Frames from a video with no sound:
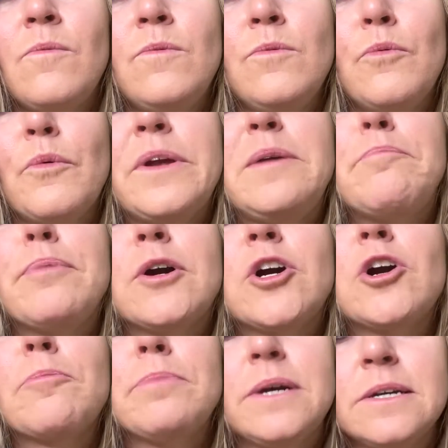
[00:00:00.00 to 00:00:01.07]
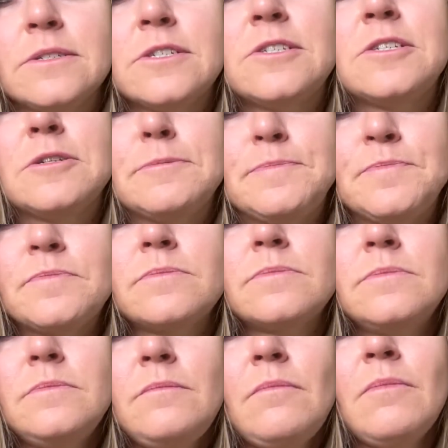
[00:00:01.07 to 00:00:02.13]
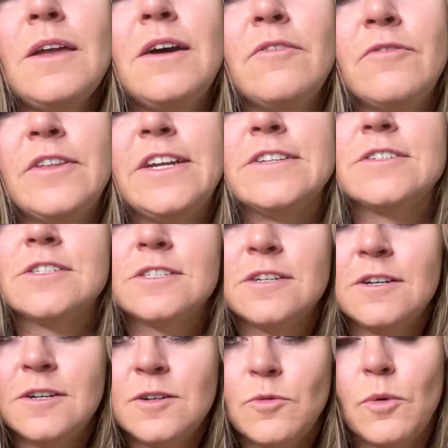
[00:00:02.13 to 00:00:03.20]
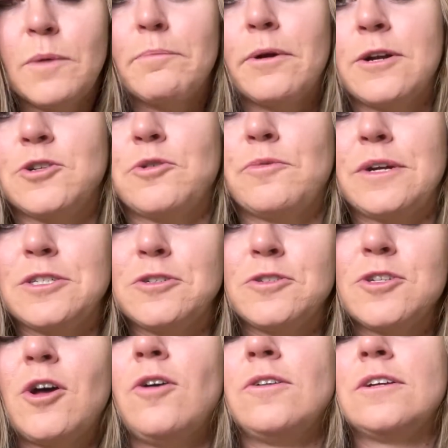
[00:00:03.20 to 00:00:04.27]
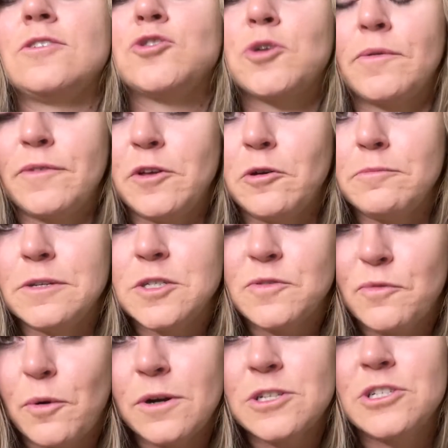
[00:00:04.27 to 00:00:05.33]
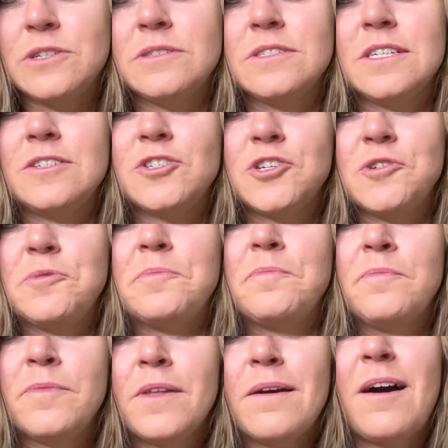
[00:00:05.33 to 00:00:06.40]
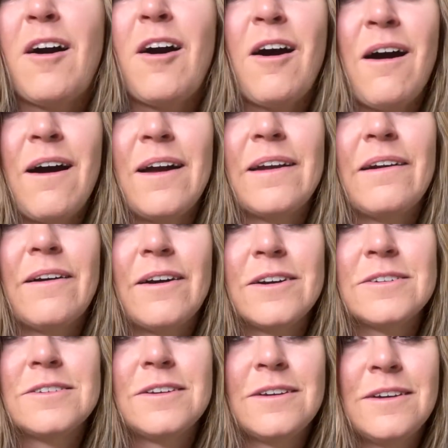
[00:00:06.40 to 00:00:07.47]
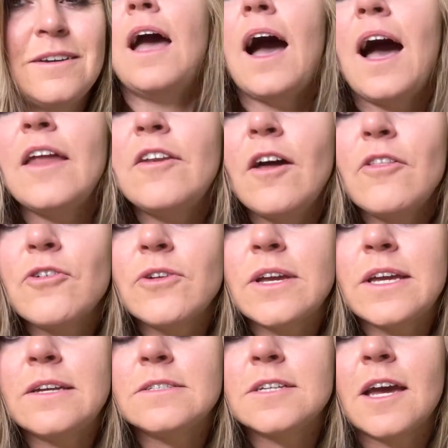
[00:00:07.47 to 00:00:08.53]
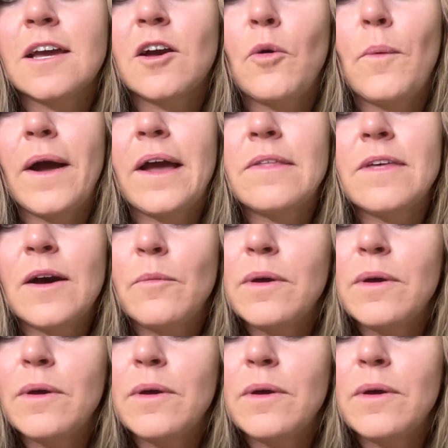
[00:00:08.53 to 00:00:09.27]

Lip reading: repurpose these, what Bertrand Russell's calling trivial misfortunes, into high art. Another key takeaway that we